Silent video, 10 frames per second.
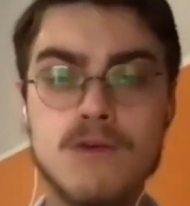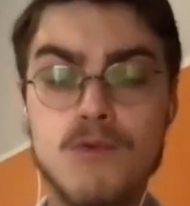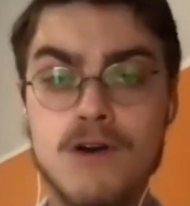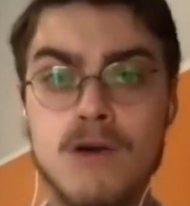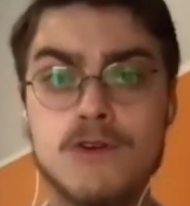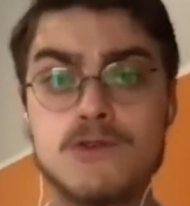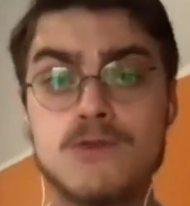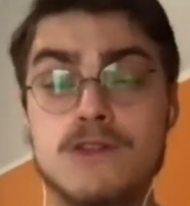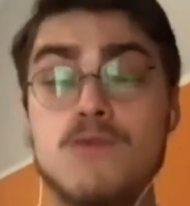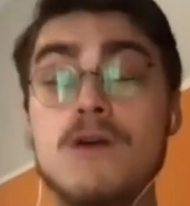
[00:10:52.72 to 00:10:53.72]
which
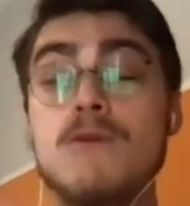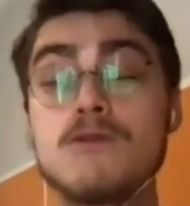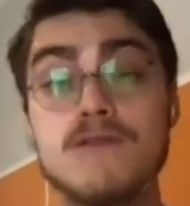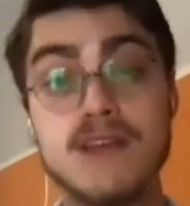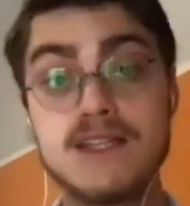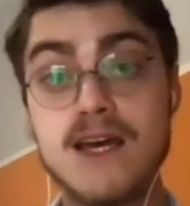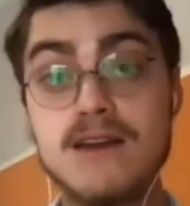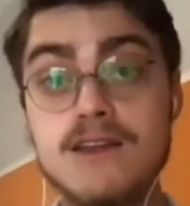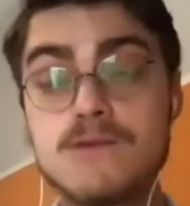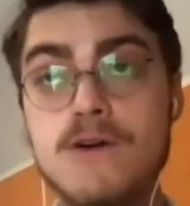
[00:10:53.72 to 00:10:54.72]
was where most of the
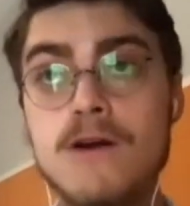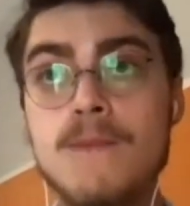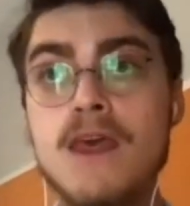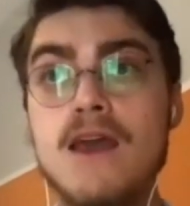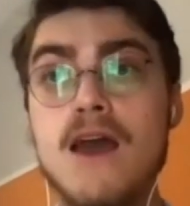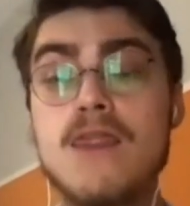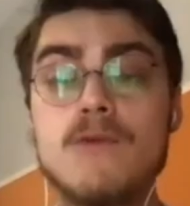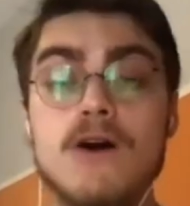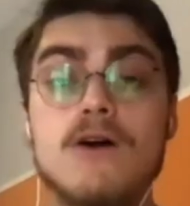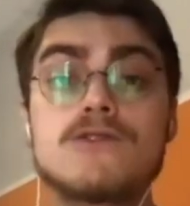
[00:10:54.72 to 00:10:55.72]
attendees were. And then we
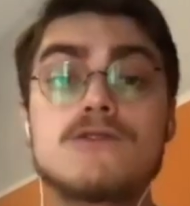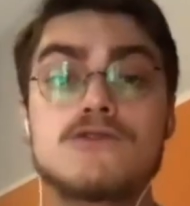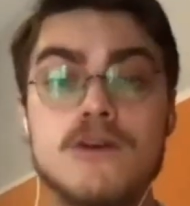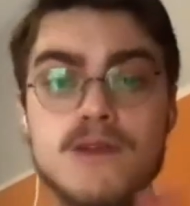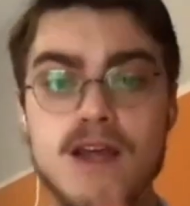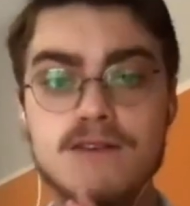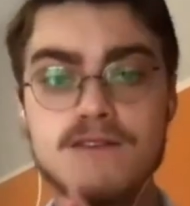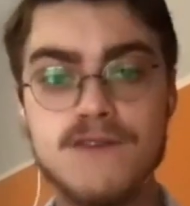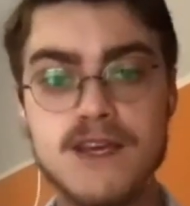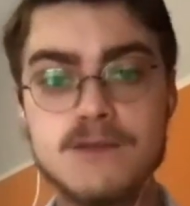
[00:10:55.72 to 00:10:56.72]
also streamed it out to
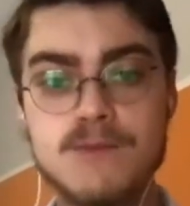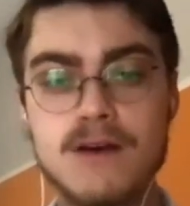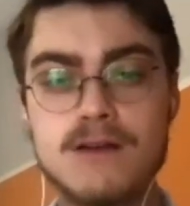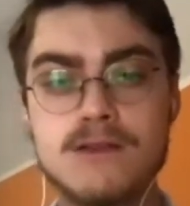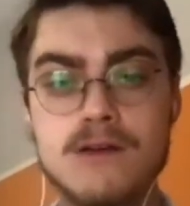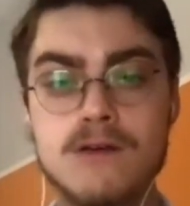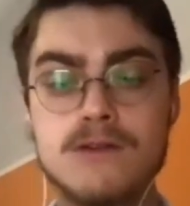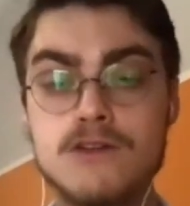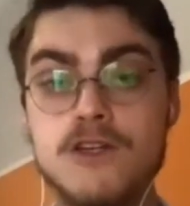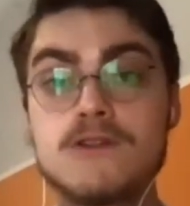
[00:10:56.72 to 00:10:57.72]
Facebook.
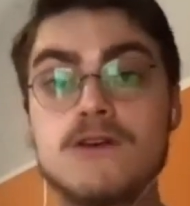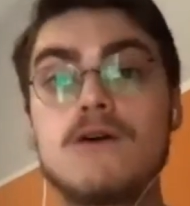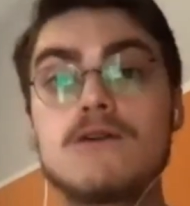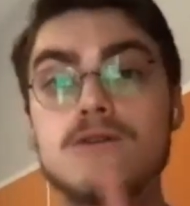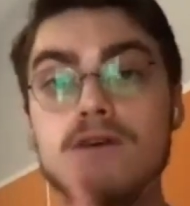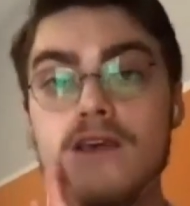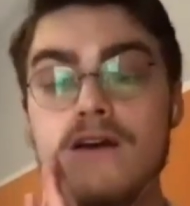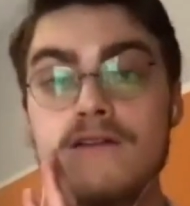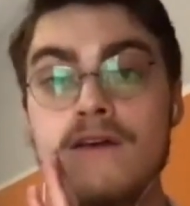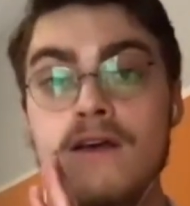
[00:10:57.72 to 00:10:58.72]
So she was also looking
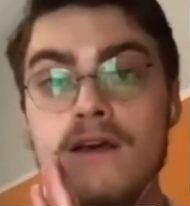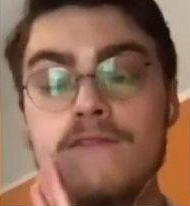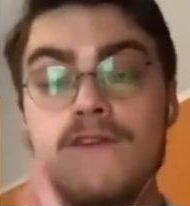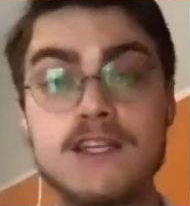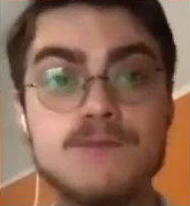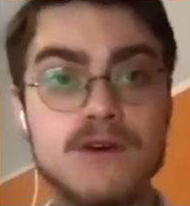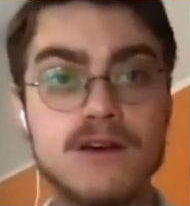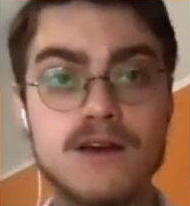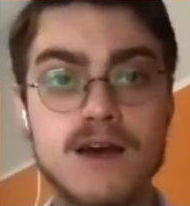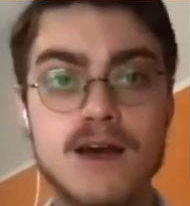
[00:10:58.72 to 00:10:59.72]
on
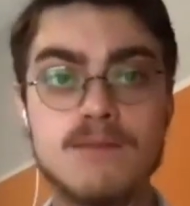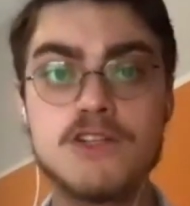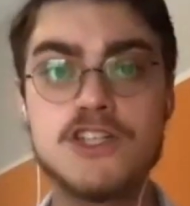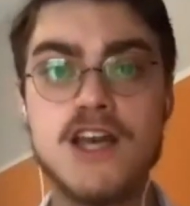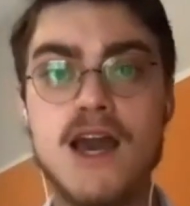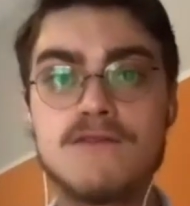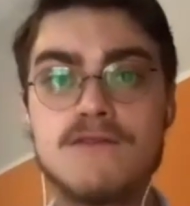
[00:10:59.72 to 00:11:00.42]
Facebook chat for